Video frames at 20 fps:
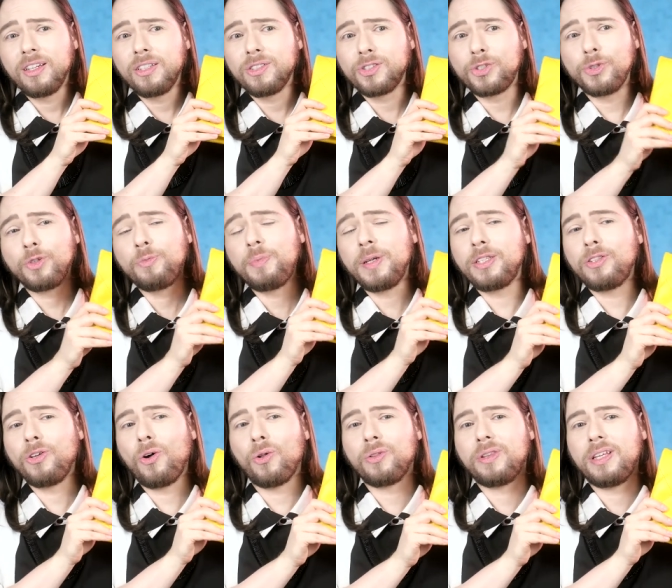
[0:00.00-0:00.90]
truth be
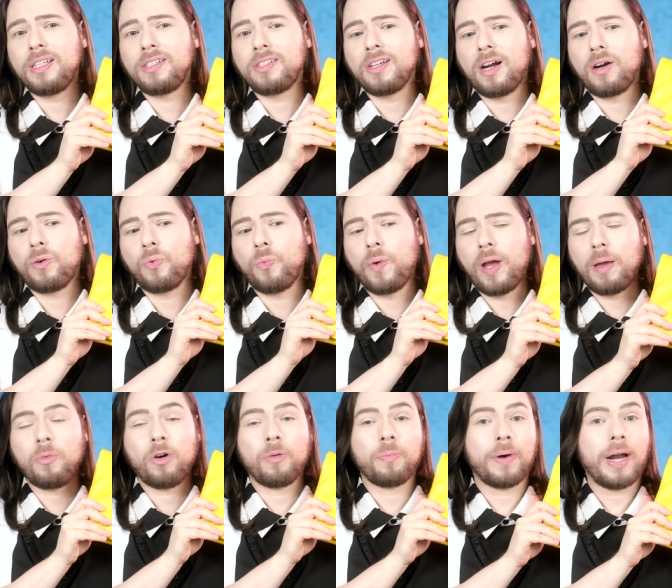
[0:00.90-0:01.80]
told, these are way
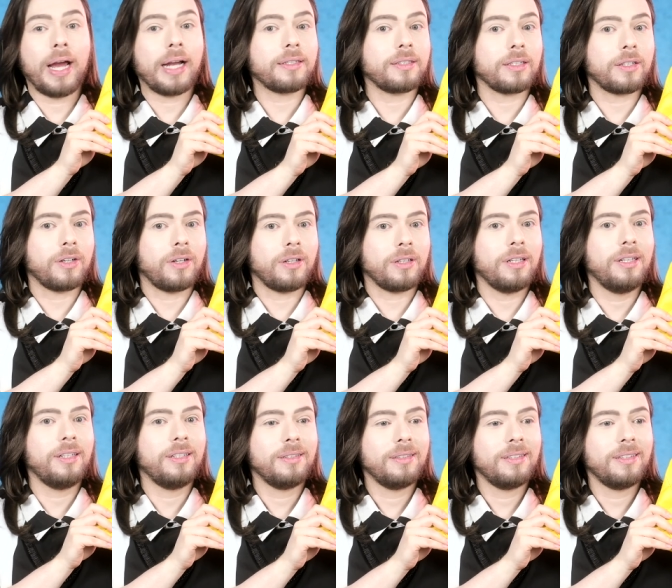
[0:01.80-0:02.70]
more practical.
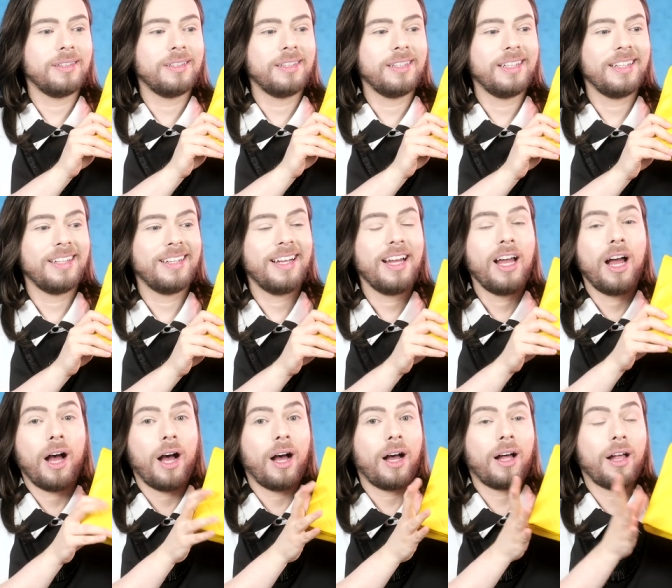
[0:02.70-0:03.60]

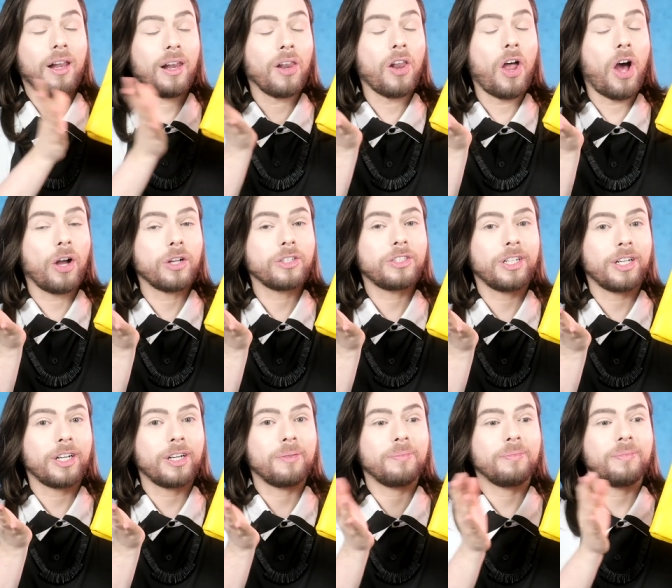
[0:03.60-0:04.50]
Long
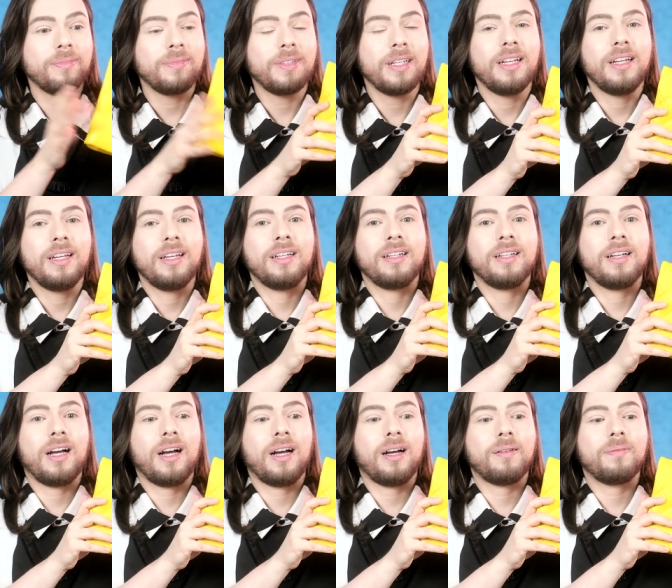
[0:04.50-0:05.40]
term,
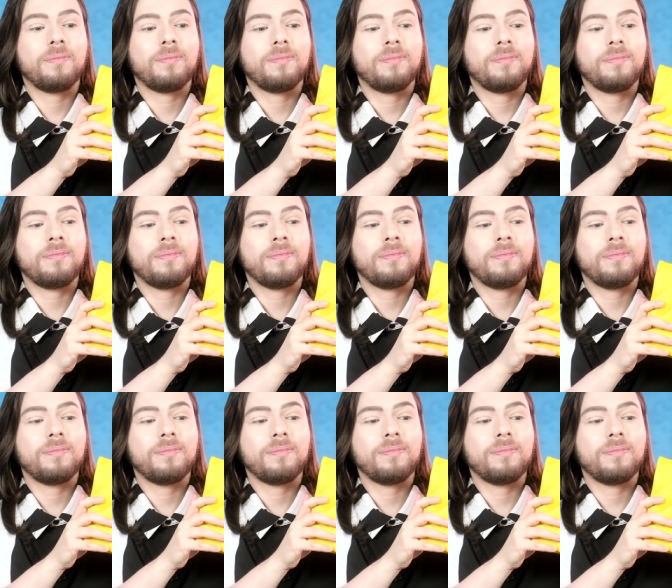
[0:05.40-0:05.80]
um,